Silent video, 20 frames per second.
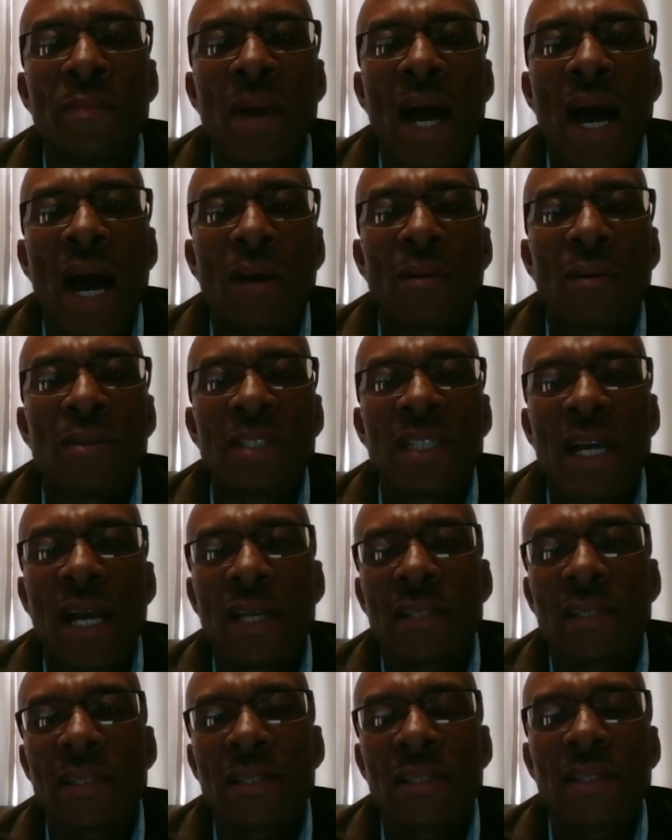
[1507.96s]
I'll
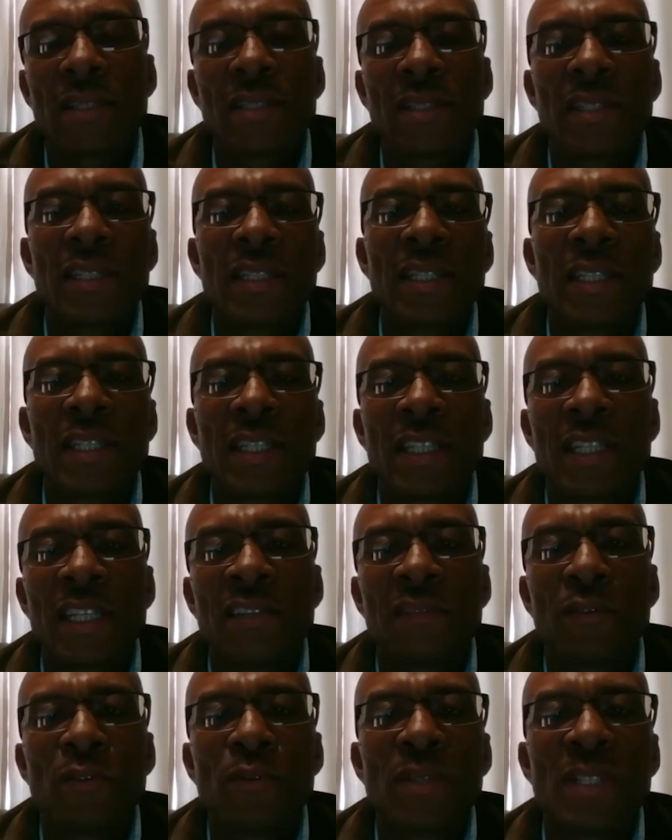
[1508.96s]
just
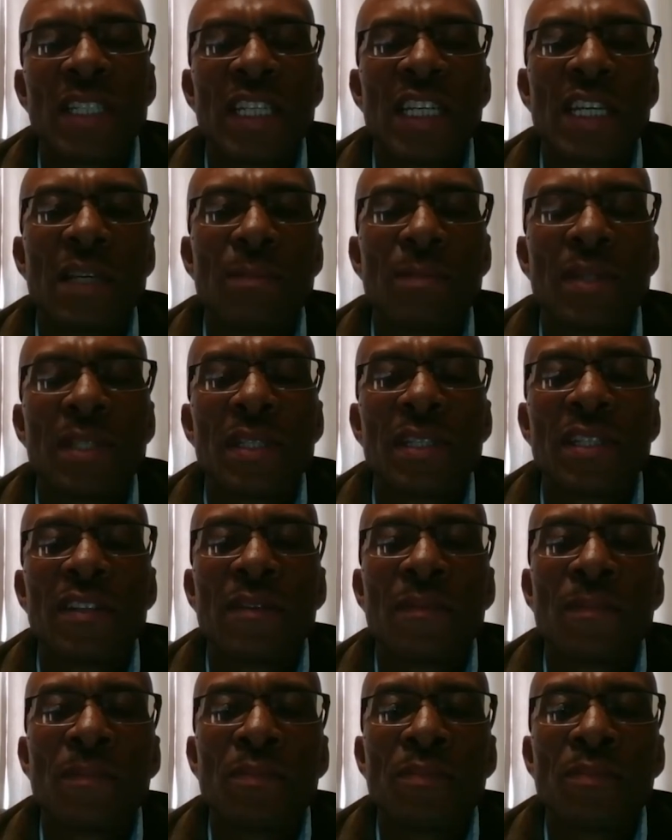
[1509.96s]
give you tips
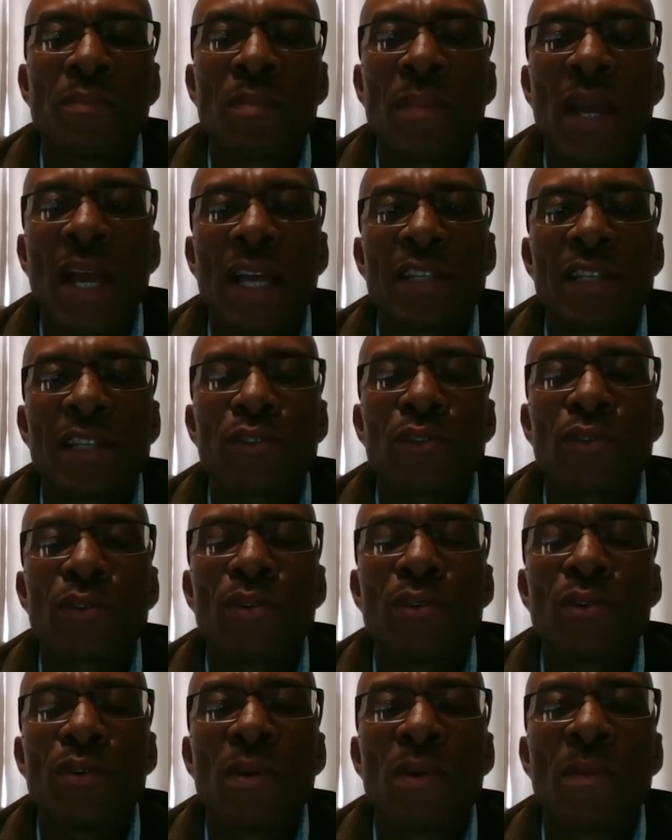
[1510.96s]
as
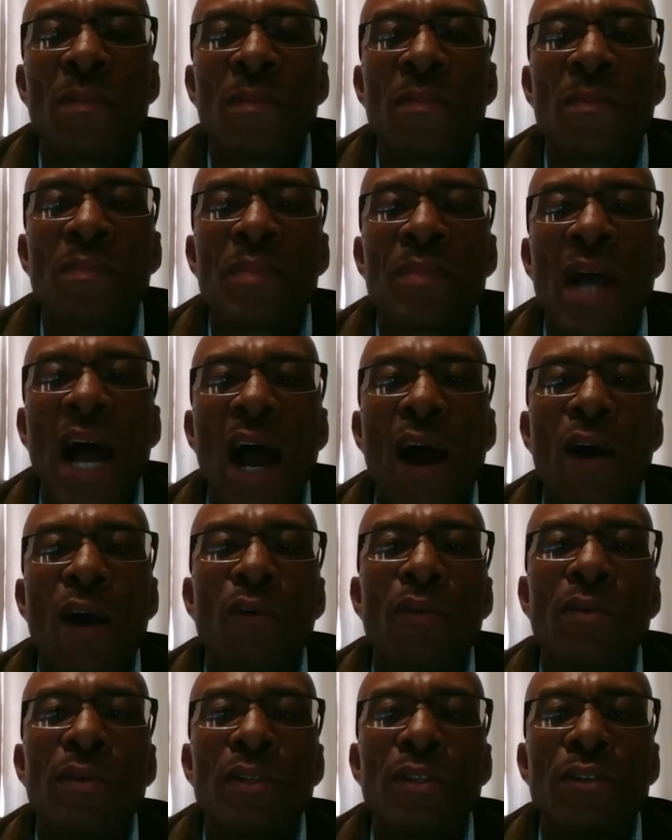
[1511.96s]
to
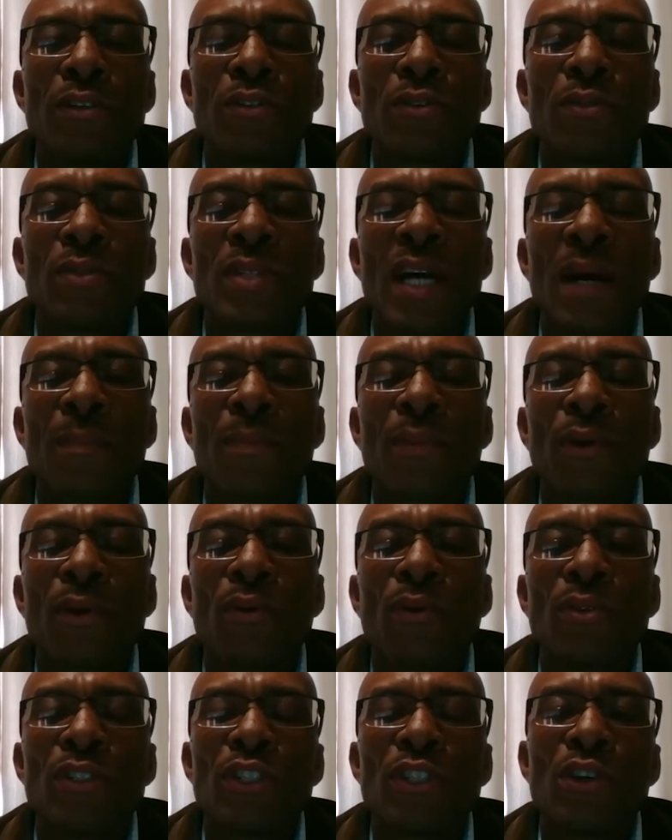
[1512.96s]
how you should
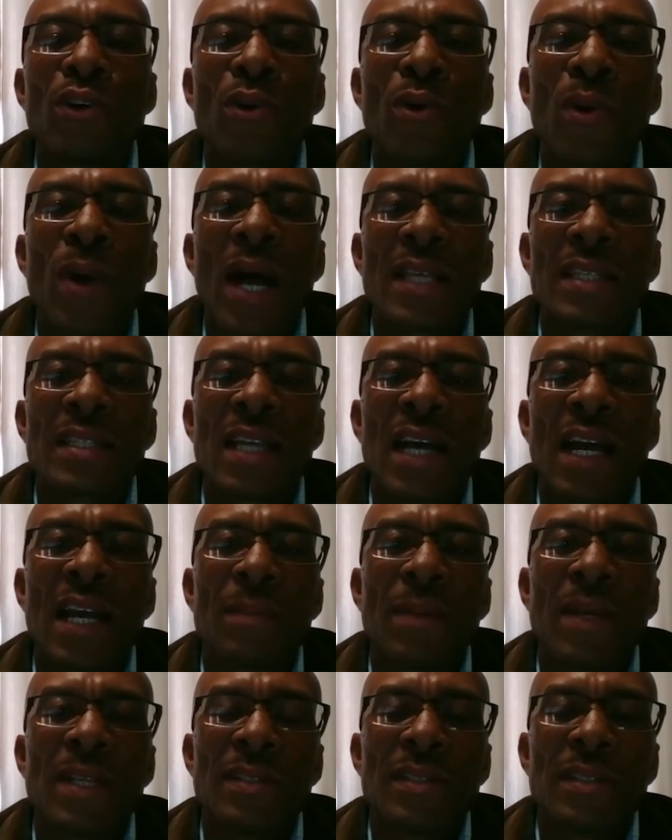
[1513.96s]
approach your
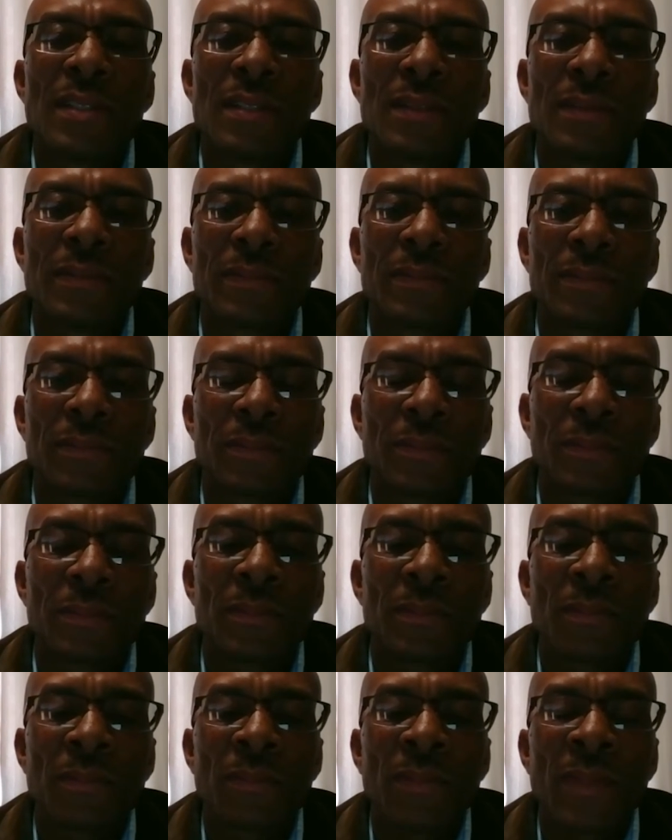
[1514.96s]
assignments.
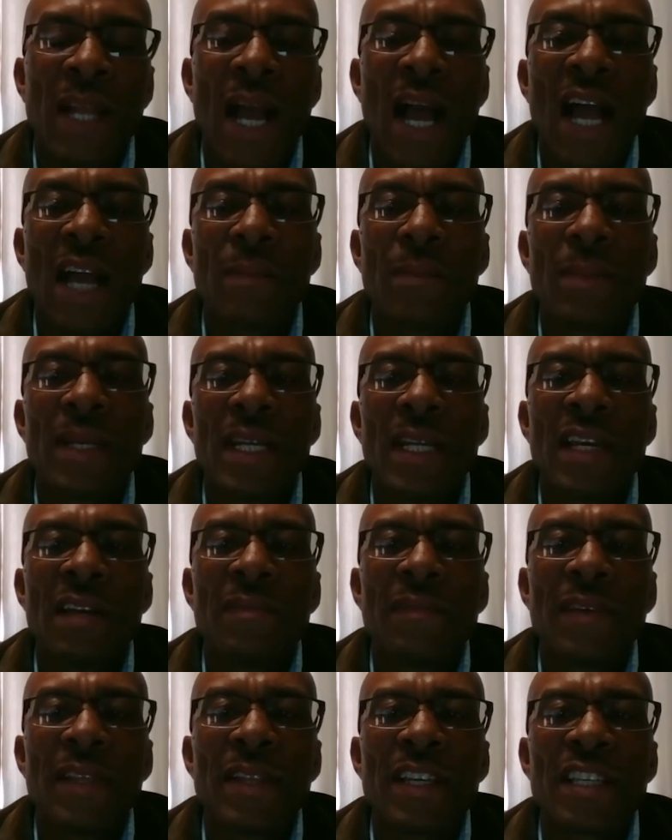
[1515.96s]
I believe
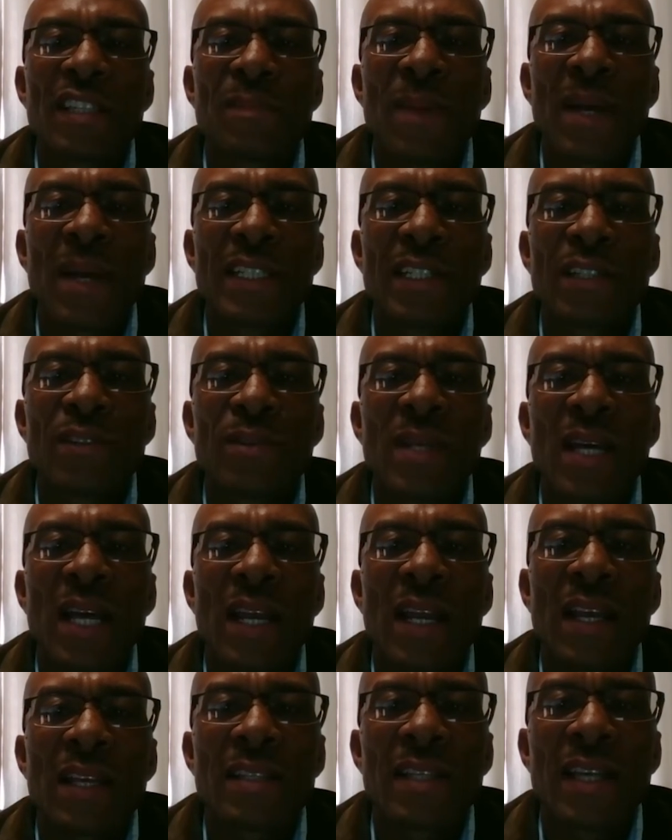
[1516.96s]
in this particular
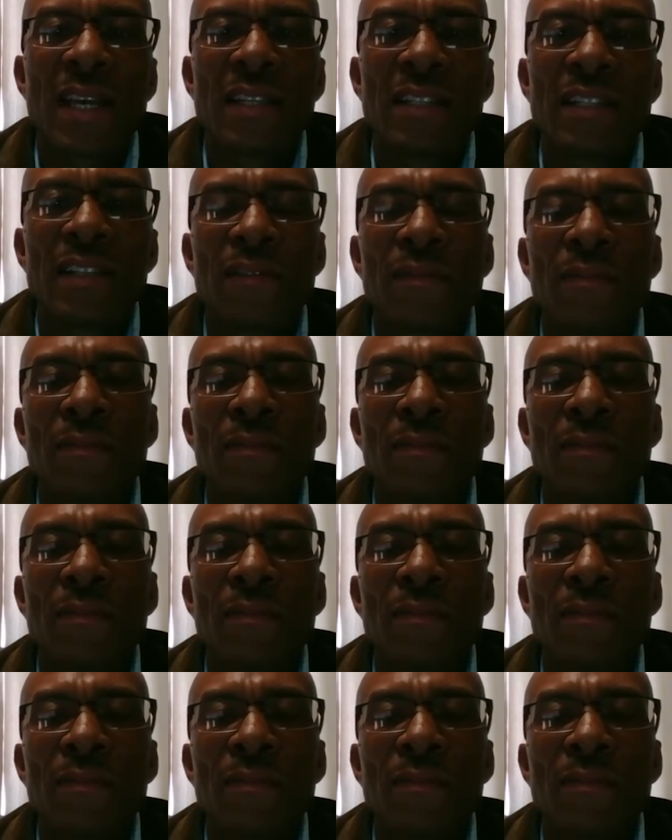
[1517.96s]
lesson,